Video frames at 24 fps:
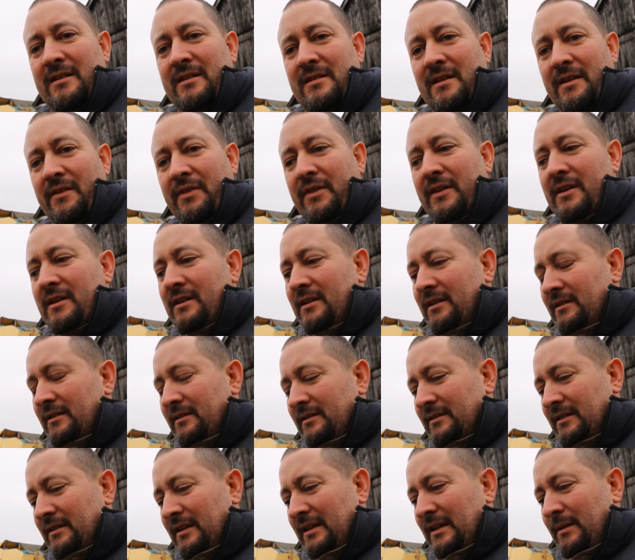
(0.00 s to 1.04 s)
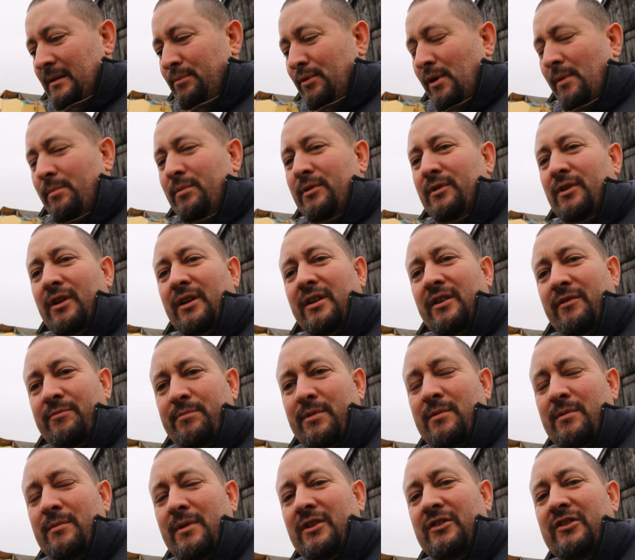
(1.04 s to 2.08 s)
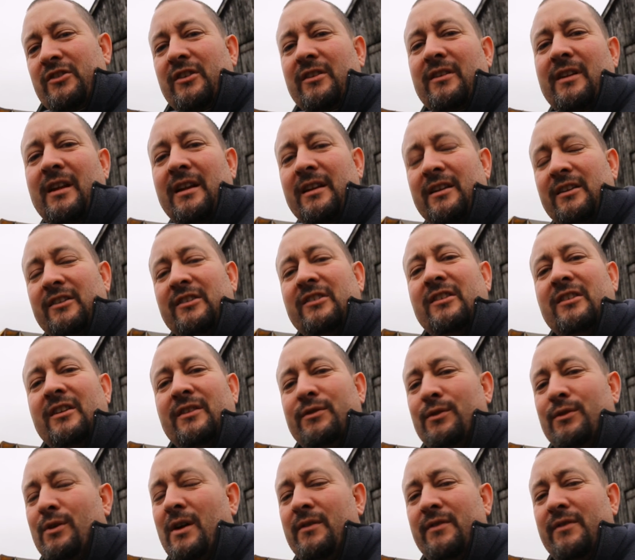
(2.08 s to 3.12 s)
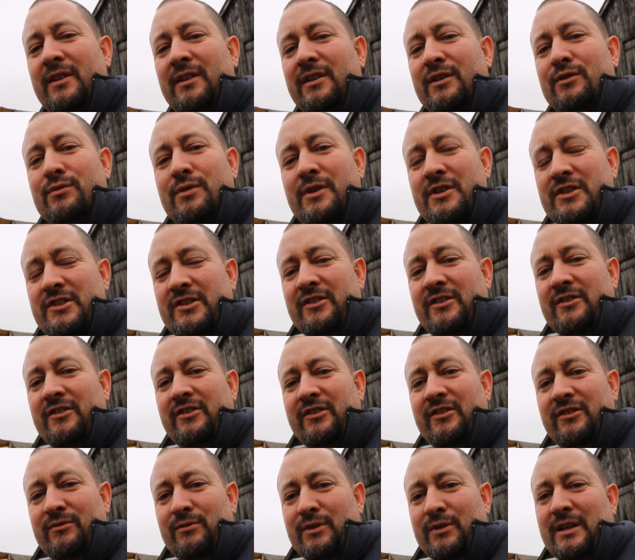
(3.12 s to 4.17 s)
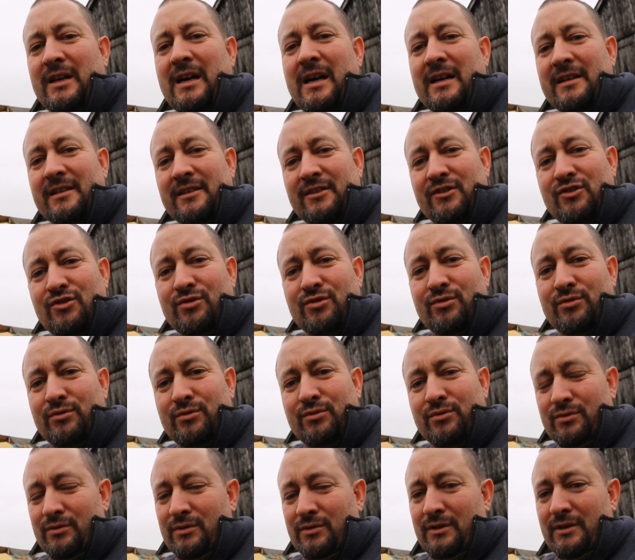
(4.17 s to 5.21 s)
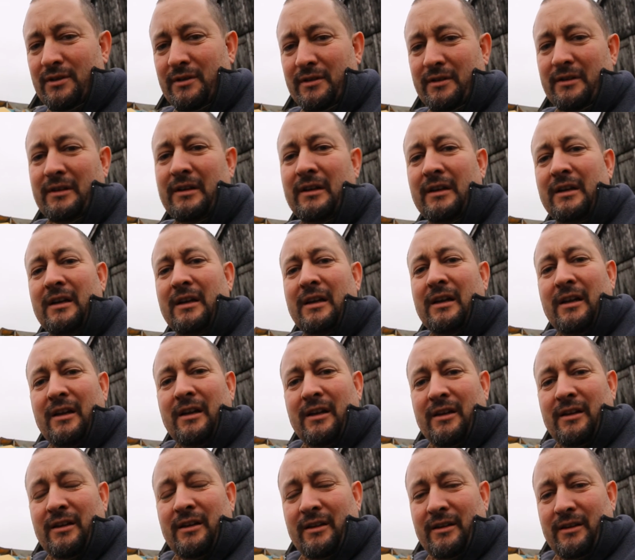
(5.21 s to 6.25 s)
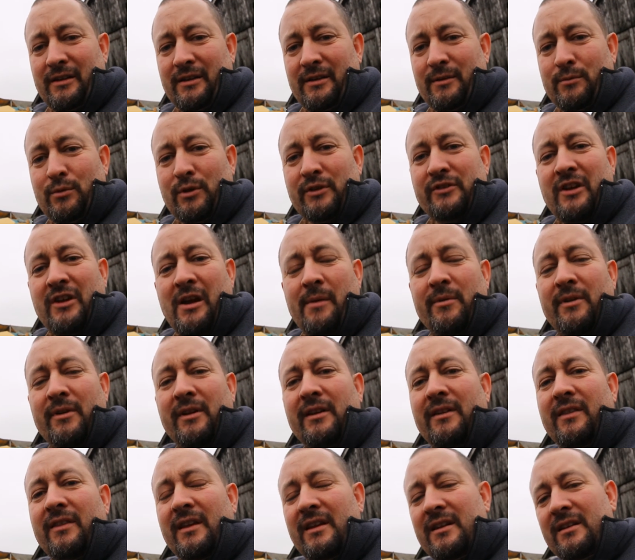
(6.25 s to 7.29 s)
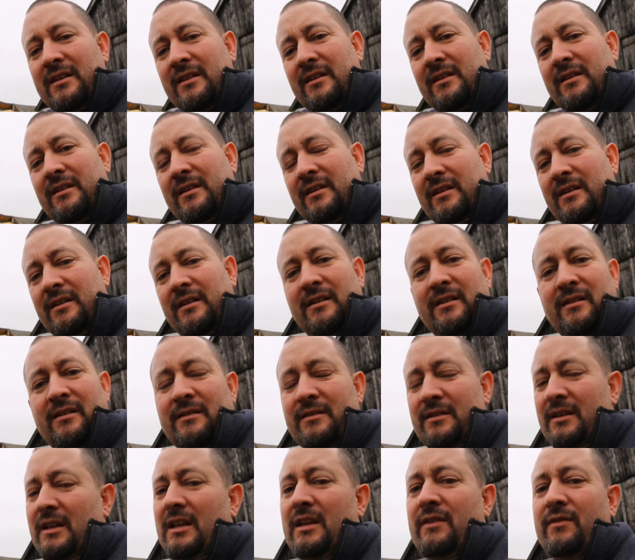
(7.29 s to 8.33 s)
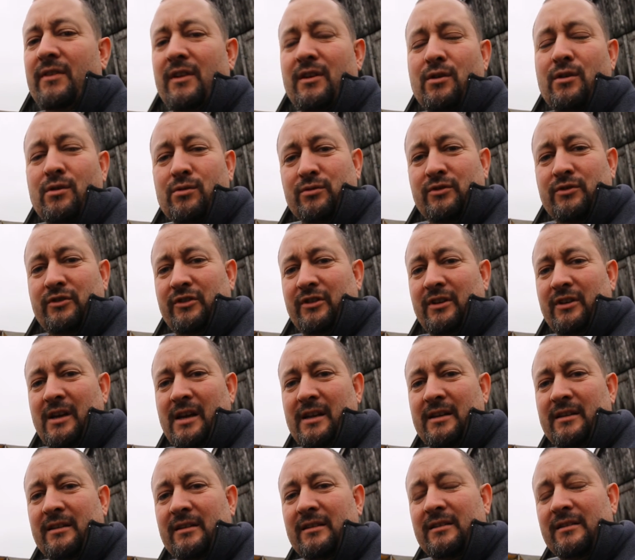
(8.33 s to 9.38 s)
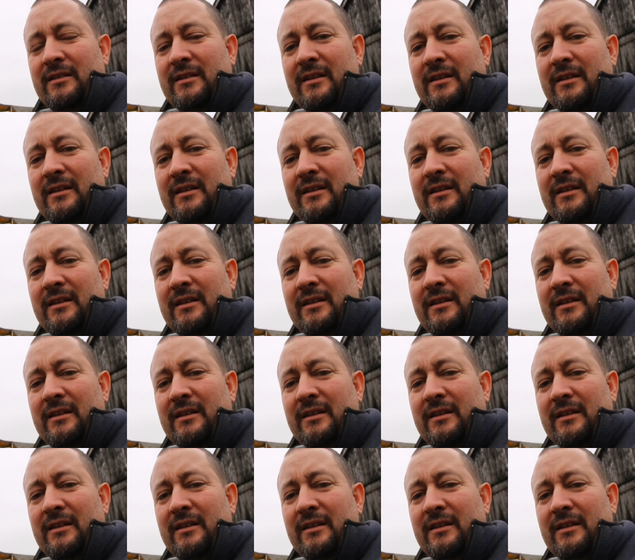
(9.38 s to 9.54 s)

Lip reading: A thing that I probably not have been mentioned, that is, if you have any questions regarding to what's happening, then leave a note, and